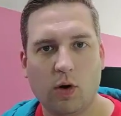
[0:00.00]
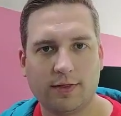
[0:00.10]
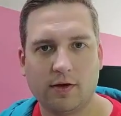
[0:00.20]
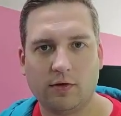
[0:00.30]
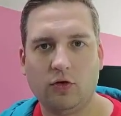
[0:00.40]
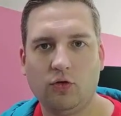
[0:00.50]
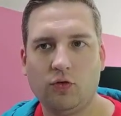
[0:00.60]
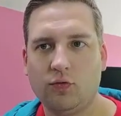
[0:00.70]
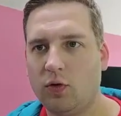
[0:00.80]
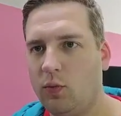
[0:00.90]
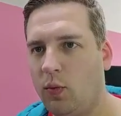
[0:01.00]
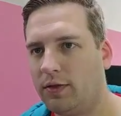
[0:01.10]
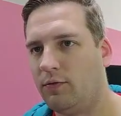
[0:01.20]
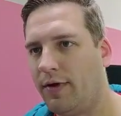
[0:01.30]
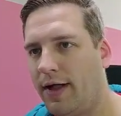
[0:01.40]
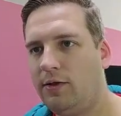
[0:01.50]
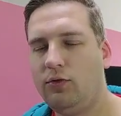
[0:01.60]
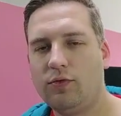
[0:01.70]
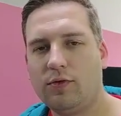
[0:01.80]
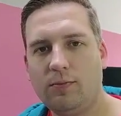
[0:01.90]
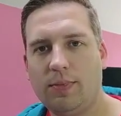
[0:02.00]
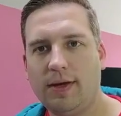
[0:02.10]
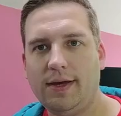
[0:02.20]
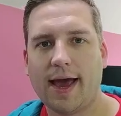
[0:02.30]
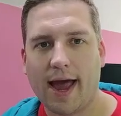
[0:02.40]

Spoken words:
what they're used for, what the values can be,